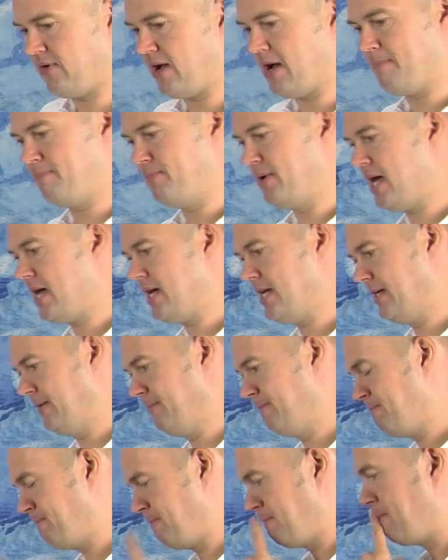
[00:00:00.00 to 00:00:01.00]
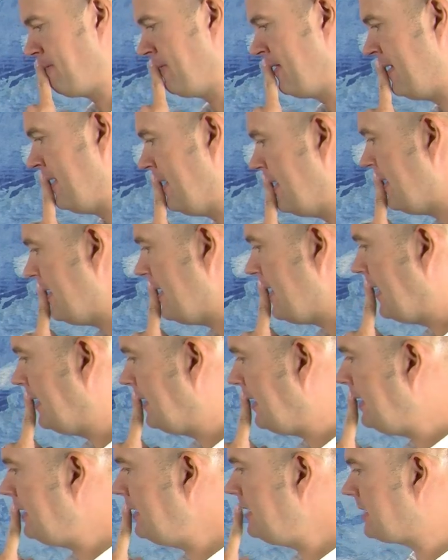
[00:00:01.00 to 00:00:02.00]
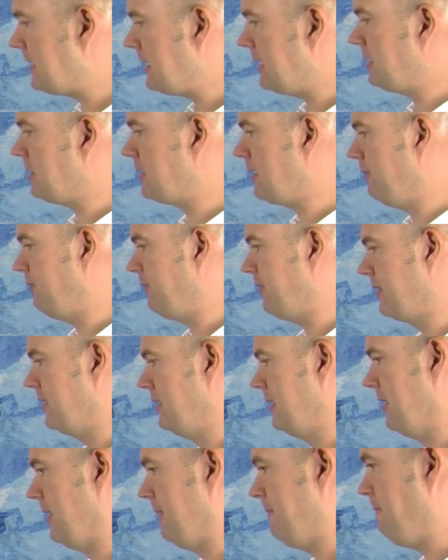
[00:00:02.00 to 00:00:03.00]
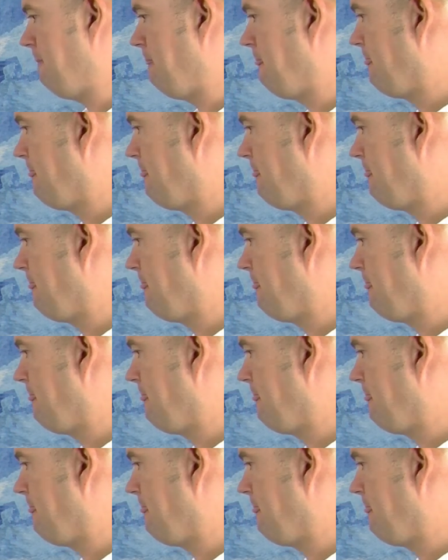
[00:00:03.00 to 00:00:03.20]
are blind. And then he said something here.